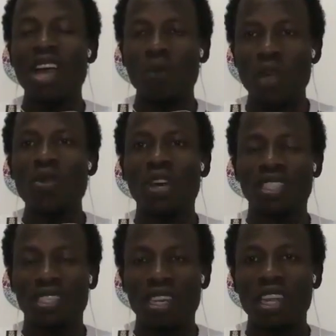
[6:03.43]
when you are
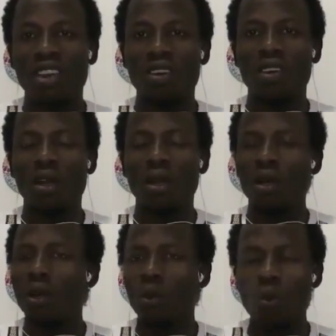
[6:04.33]
still young.
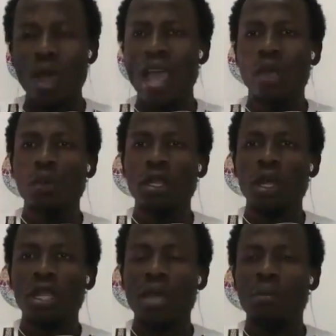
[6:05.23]
Why are we
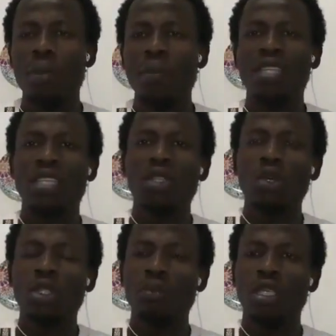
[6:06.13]
not implementing
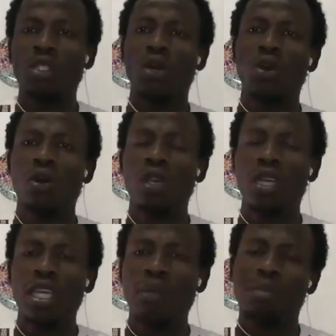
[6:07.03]
those measures
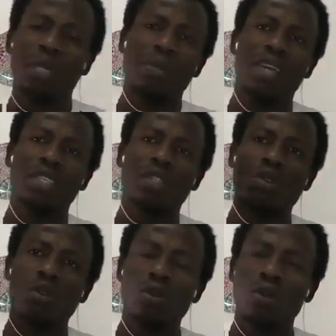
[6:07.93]
in primary
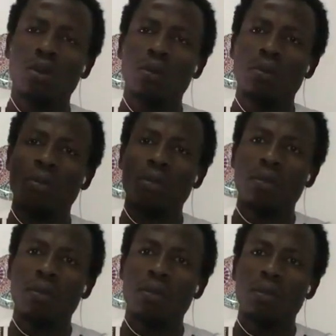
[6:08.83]
school
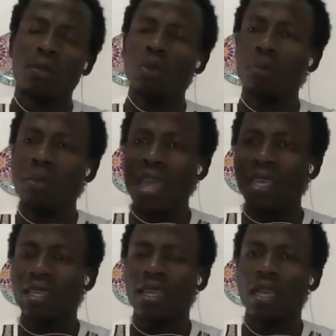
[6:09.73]
to make
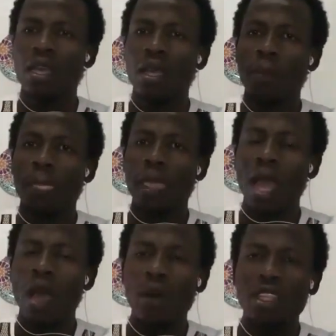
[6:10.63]

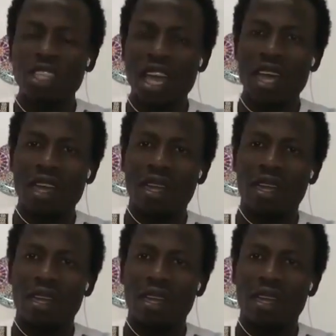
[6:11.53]
our children